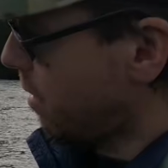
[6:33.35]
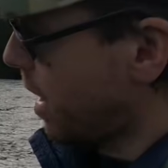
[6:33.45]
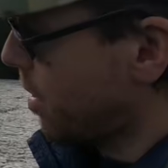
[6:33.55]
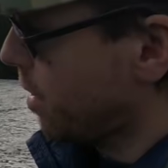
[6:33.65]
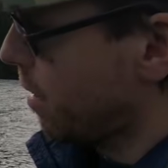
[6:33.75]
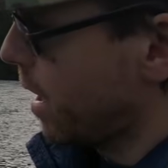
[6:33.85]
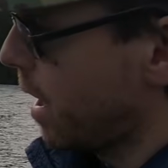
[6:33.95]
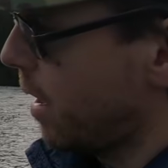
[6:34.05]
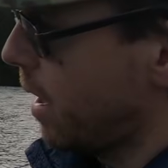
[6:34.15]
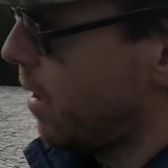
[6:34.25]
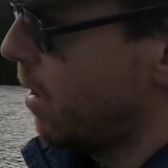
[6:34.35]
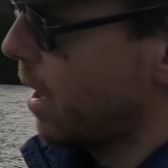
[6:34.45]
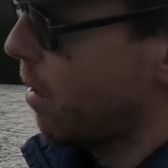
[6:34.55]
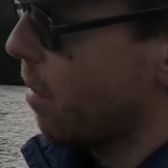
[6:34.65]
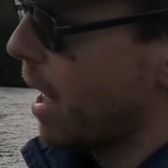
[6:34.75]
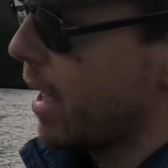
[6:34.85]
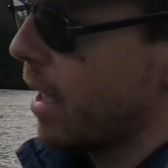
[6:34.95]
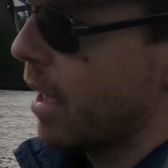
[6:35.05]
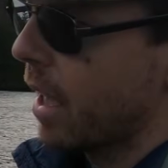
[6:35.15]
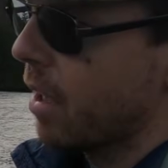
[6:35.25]
ratio there, and you can wind
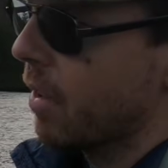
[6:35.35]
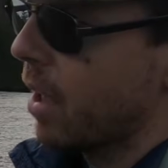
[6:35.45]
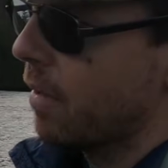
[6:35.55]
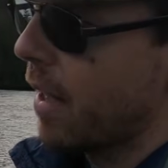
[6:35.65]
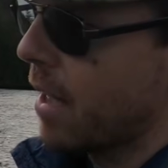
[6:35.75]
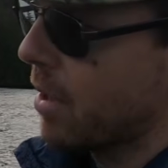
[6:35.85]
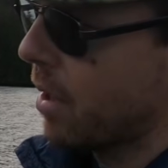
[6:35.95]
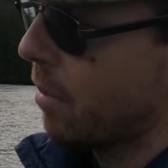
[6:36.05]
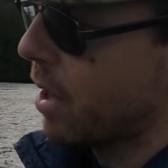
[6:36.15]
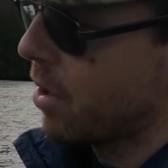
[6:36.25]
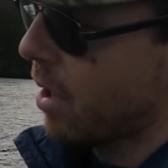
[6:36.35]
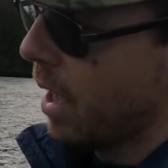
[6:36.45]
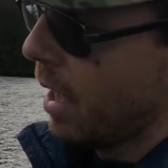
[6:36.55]
in a heck of a lot faster, which